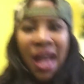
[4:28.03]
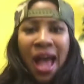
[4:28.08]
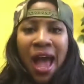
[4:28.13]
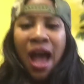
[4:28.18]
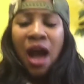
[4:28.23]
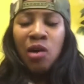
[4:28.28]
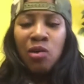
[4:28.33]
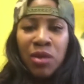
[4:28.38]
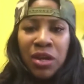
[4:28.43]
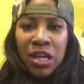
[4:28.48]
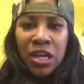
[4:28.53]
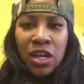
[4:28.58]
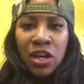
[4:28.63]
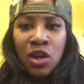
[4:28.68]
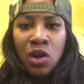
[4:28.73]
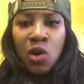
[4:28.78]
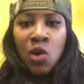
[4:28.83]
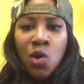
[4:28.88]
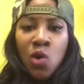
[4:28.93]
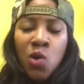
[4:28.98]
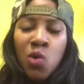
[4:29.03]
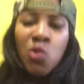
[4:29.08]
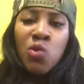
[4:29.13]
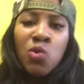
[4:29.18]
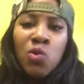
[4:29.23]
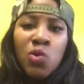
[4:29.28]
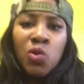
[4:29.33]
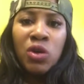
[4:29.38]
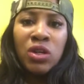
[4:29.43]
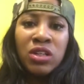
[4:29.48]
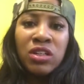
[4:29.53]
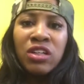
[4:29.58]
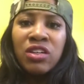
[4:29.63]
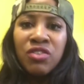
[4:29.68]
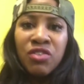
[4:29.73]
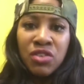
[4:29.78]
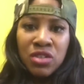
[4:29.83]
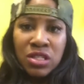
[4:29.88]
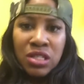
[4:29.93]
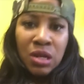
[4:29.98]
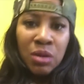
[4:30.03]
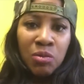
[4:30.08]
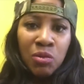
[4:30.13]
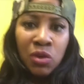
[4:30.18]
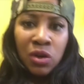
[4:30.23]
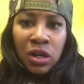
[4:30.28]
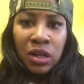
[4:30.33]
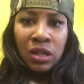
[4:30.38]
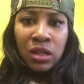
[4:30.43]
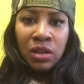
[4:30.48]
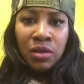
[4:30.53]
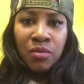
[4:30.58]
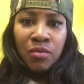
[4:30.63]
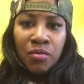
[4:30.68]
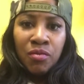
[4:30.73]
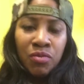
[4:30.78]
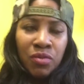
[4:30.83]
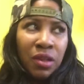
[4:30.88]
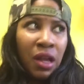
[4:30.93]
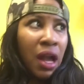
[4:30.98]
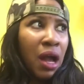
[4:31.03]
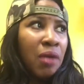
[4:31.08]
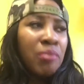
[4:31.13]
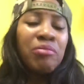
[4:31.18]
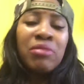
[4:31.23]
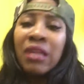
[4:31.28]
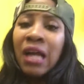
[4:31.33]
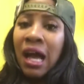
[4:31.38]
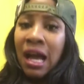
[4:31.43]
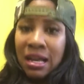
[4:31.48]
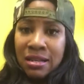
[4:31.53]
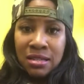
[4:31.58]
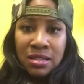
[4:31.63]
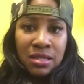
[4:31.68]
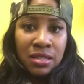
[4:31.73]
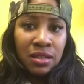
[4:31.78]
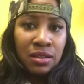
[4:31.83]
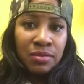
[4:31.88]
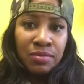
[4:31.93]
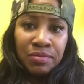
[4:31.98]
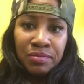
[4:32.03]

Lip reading: out here who look for someone. I'm blessed.